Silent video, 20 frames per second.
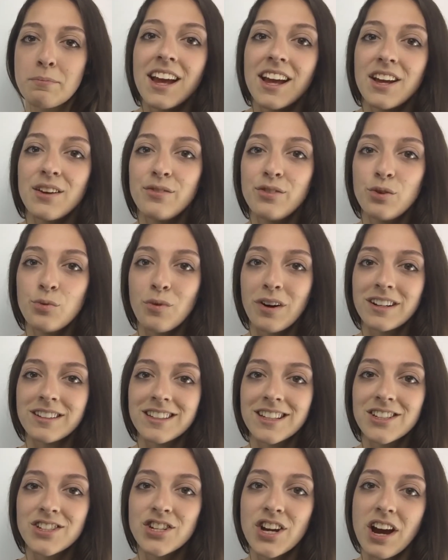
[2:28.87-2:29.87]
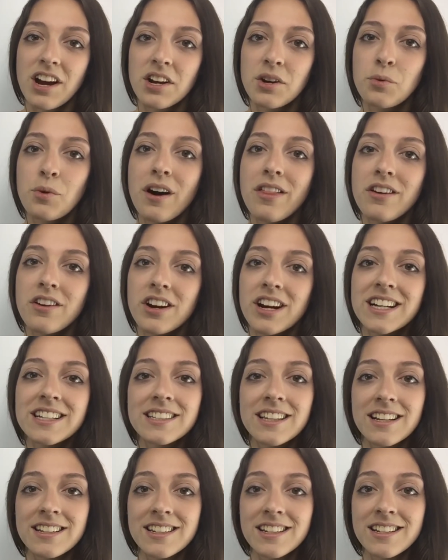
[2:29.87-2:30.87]
If you want to check whether a
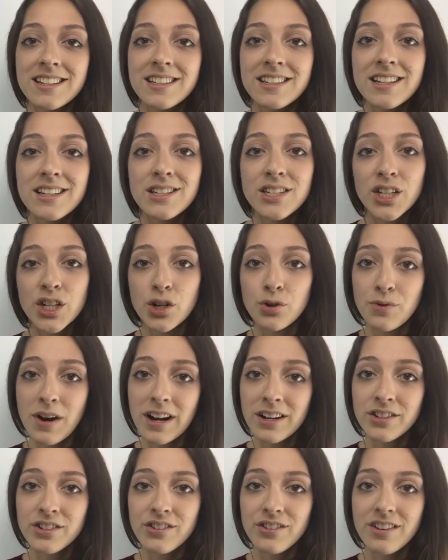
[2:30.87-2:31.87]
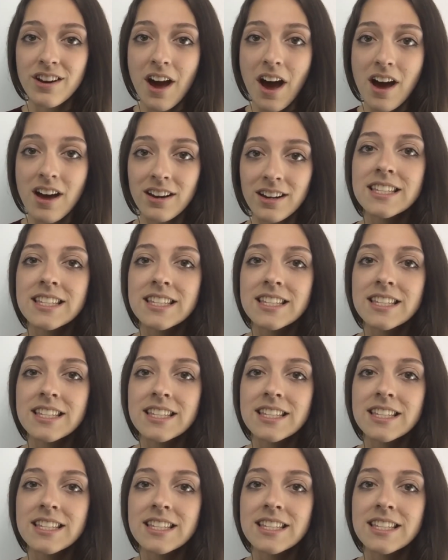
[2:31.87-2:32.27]
sentence is correct or not,